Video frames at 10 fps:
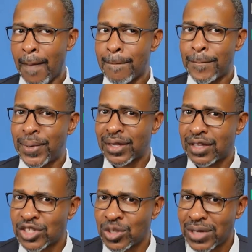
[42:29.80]
but there's
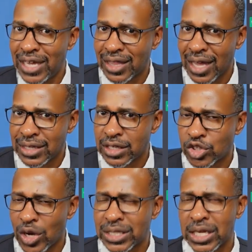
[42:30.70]
some key things here. So I
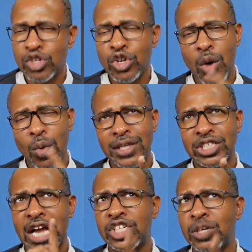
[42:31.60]
said, you know what?
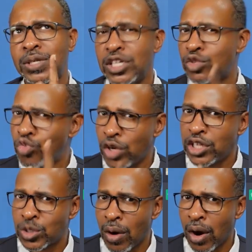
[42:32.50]
ChatGPT is really
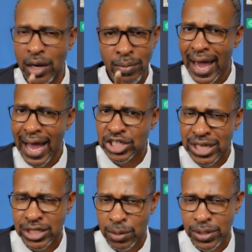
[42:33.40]
smart. Let me ask
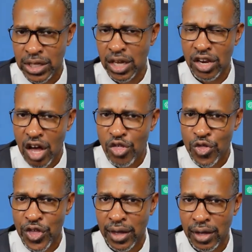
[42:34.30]
ChatGPT another
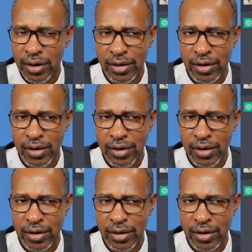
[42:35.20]
thing here.